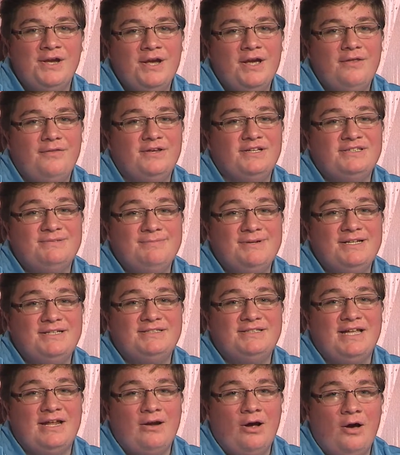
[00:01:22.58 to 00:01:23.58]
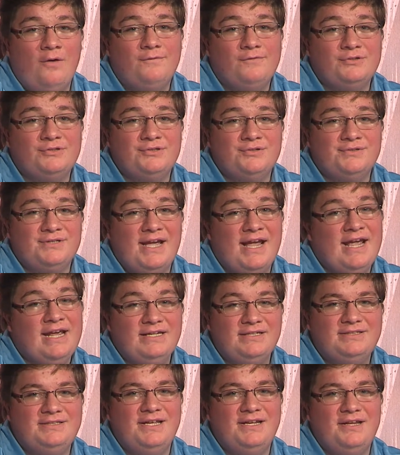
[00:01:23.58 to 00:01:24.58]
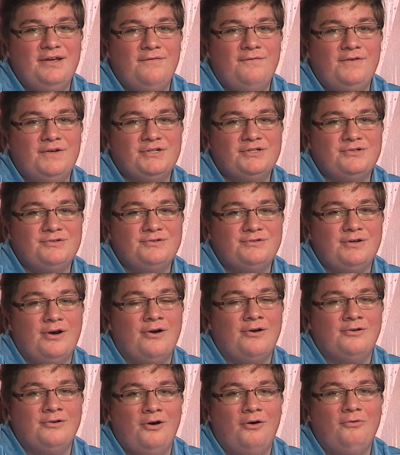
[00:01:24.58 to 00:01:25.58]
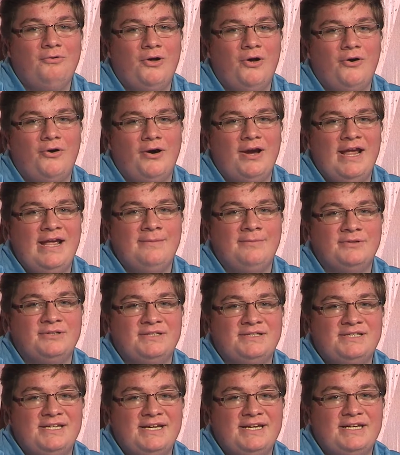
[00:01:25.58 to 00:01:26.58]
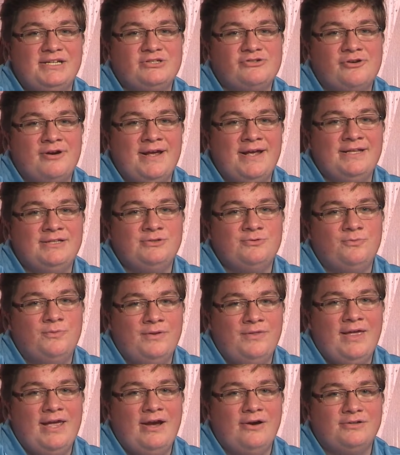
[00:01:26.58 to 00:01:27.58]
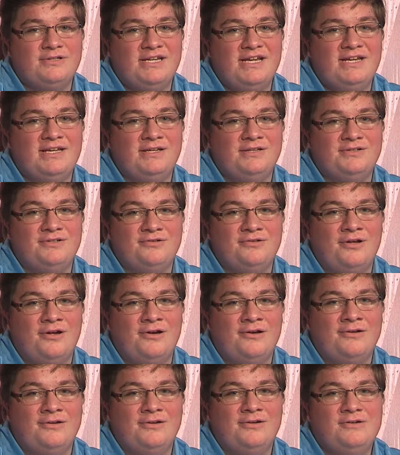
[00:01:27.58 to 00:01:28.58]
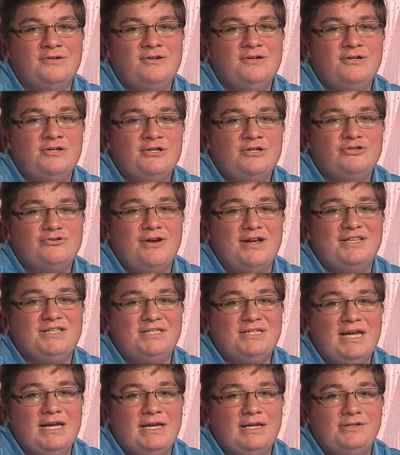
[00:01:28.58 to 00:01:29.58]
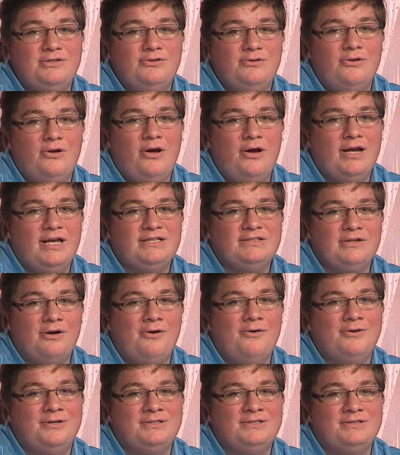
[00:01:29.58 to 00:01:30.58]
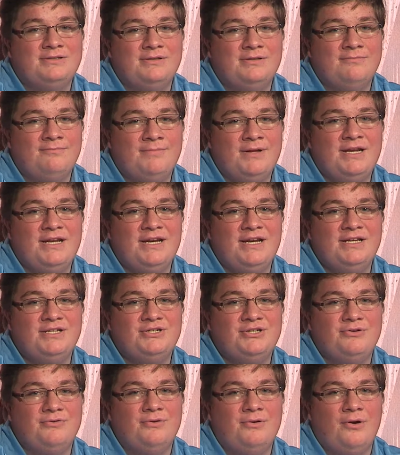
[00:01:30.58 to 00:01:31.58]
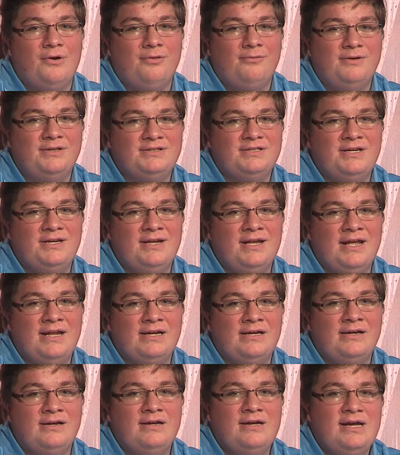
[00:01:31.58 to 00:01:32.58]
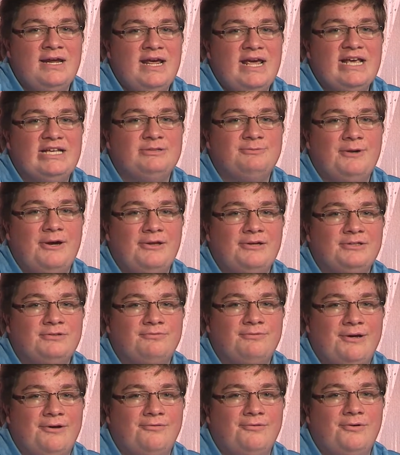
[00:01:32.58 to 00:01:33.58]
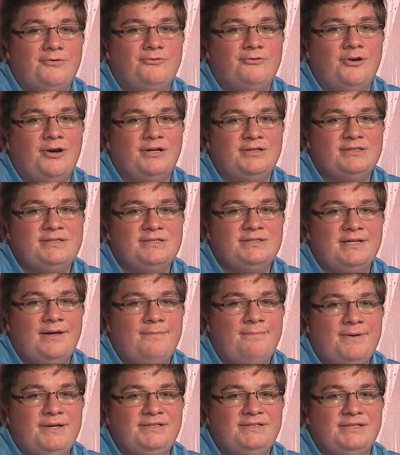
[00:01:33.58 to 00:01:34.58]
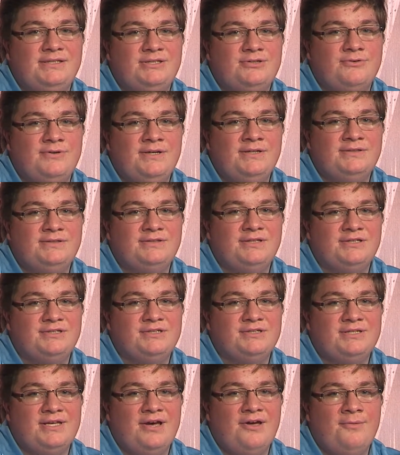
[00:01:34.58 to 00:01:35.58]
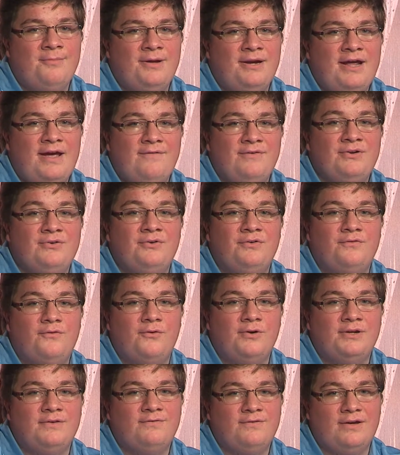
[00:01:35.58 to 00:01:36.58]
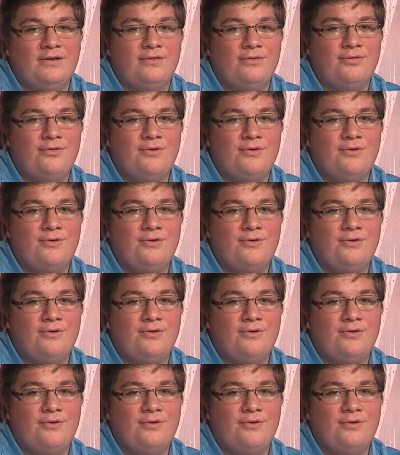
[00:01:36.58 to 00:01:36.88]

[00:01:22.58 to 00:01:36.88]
This means that officers and city officials are no longer able to ticket trains when they are taking too long. Trains taking too long has always been an issue in Northwest Indiana, as well as railroad crossings on busy streets such as Calumet Avenue and 45th.